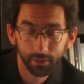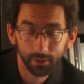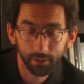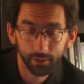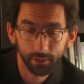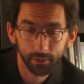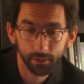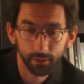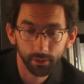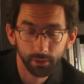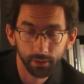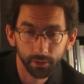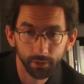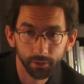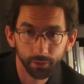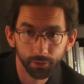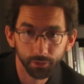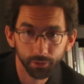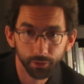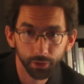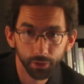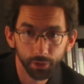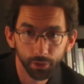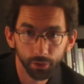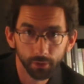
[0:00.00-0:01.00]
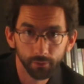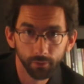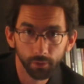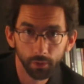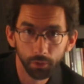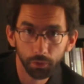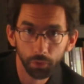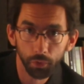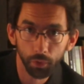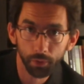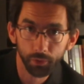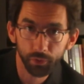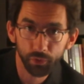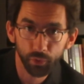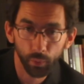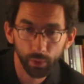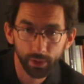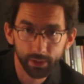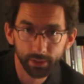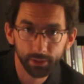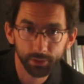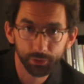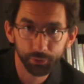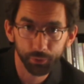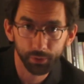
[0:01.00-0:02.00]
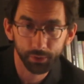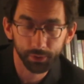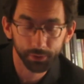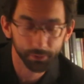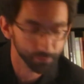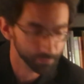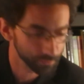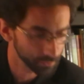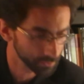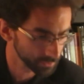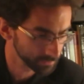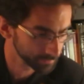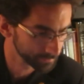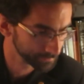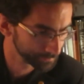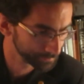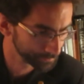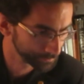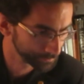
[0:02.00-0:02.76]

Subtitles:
in the year of our Lord 2024.